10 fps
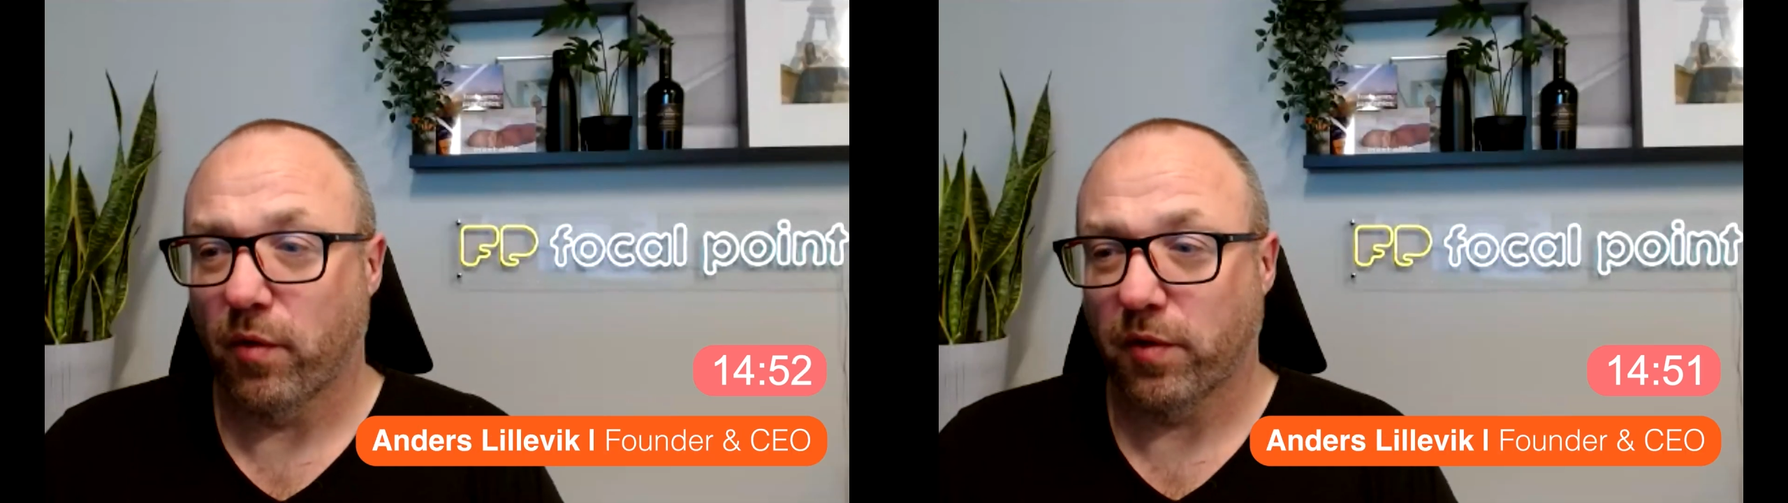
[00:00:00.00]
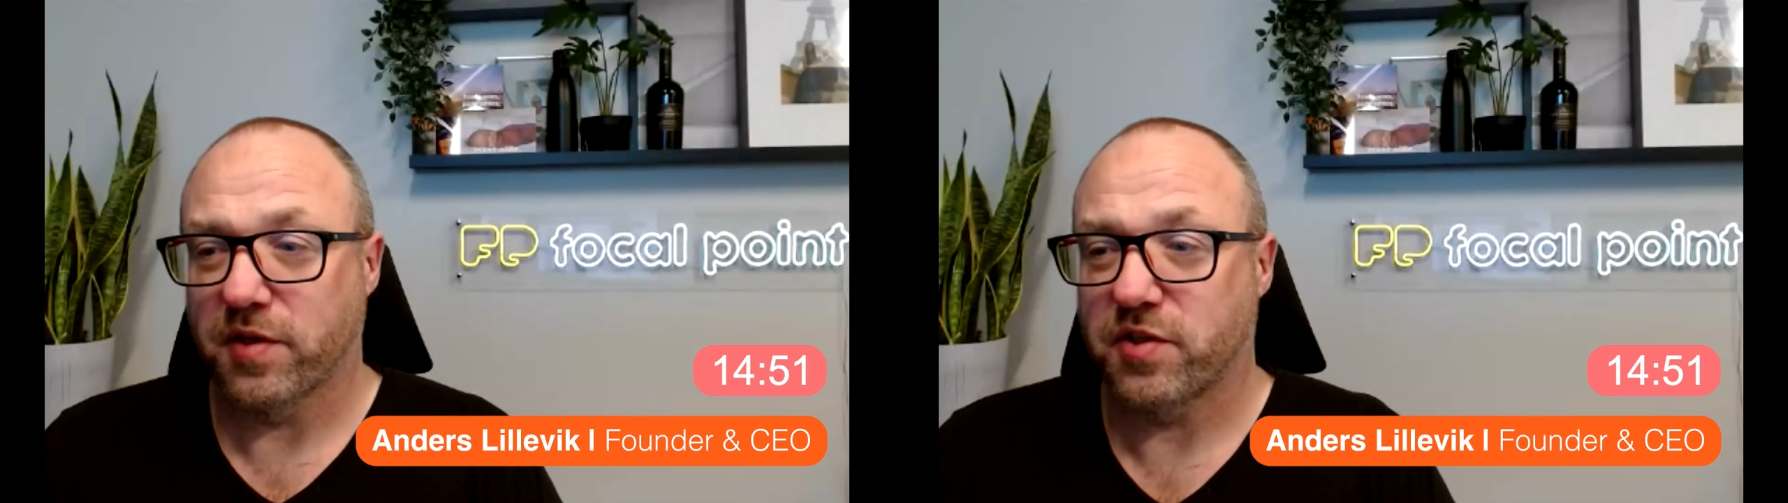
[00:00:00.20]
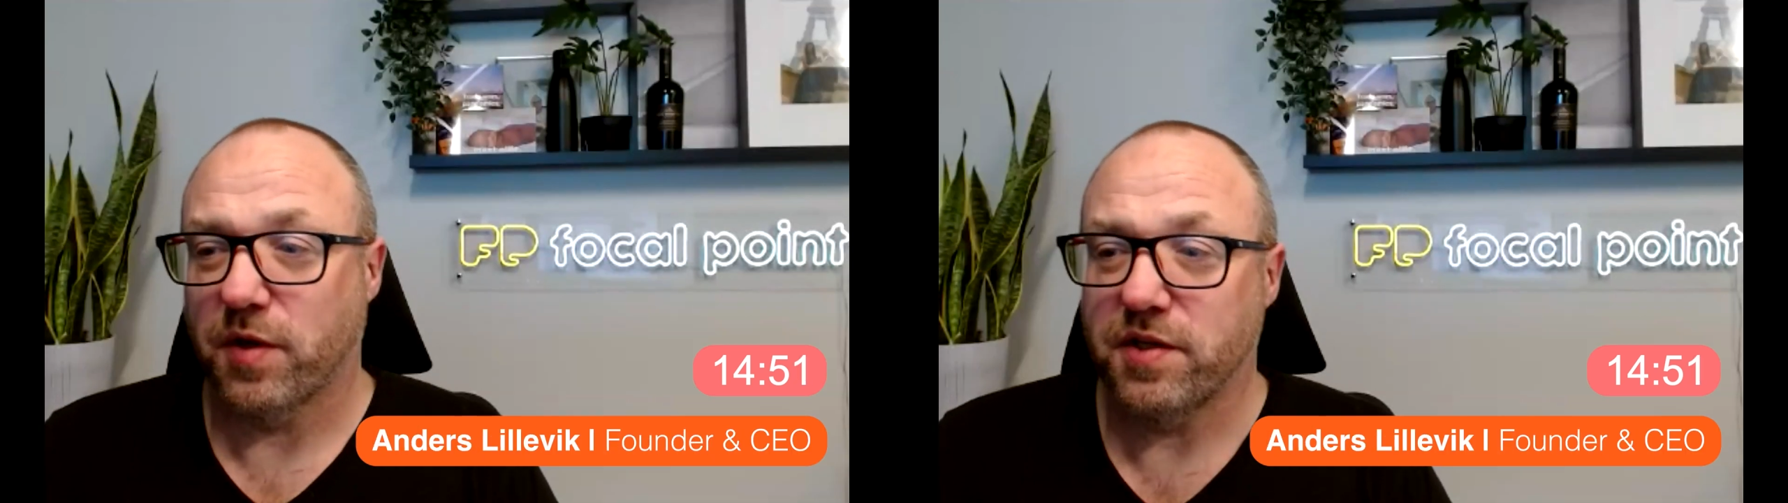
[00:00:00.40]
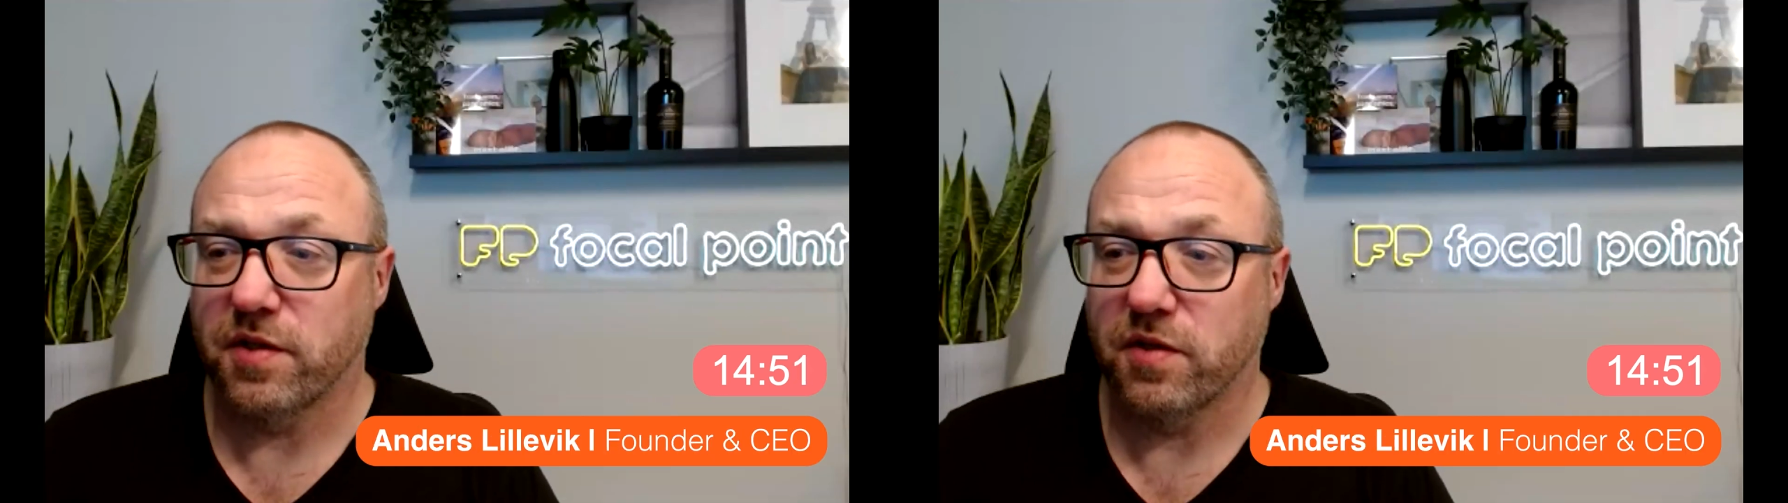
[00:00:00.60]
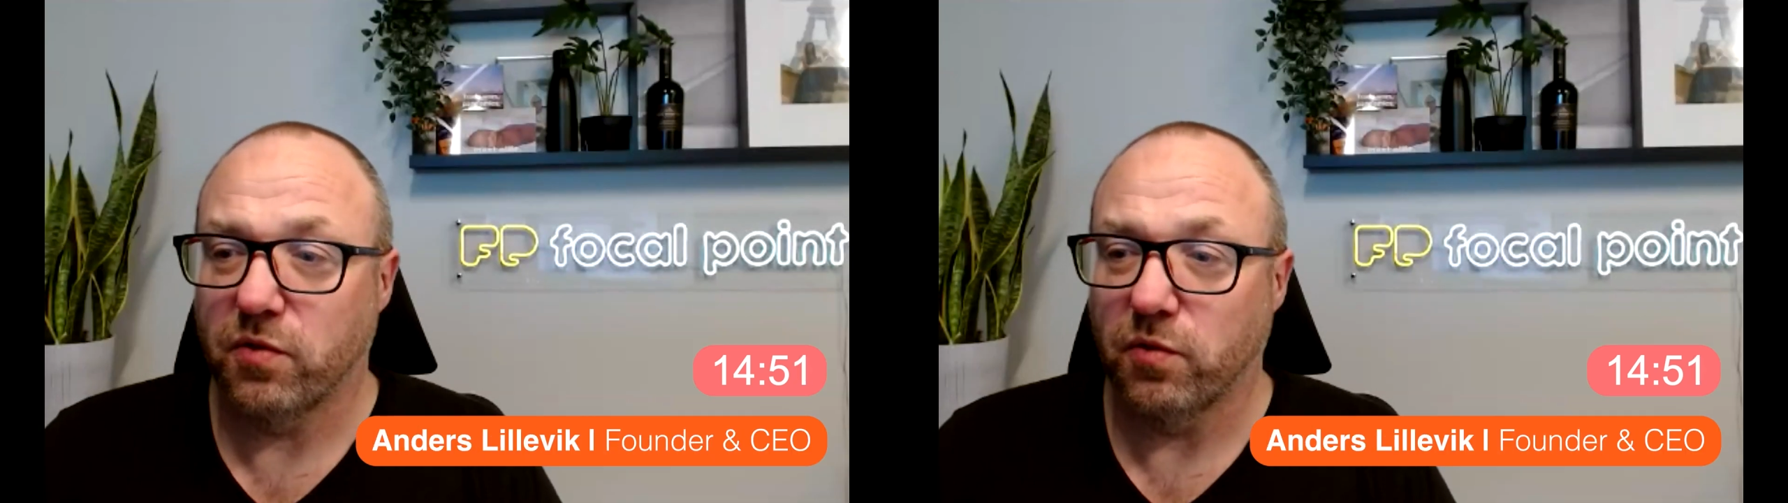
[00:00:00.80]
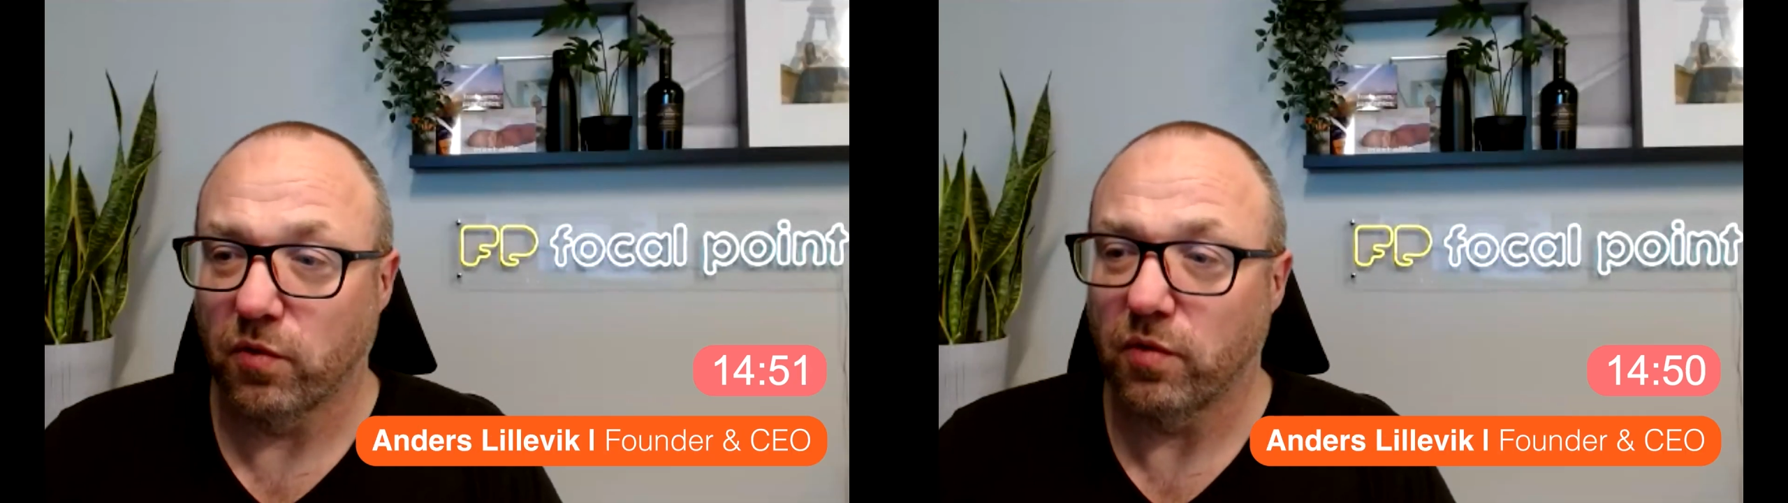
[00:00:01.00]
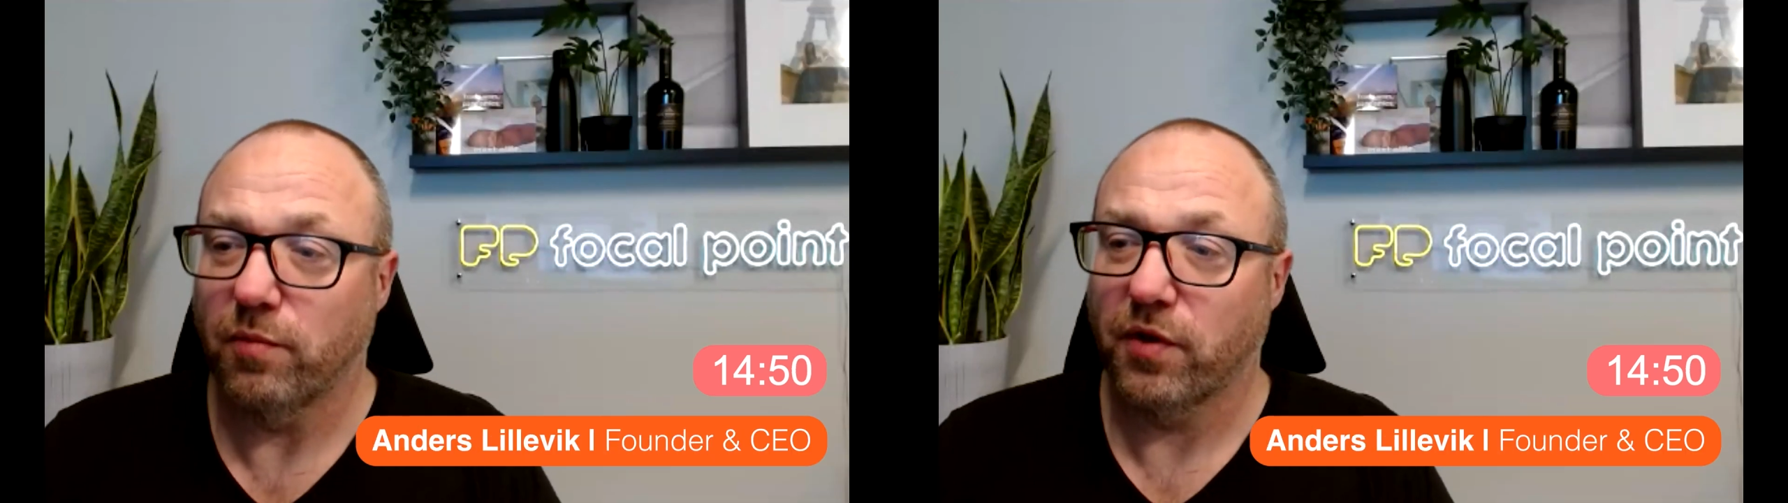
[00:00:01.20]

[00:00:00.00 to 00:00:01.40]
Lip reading: orchestration tool,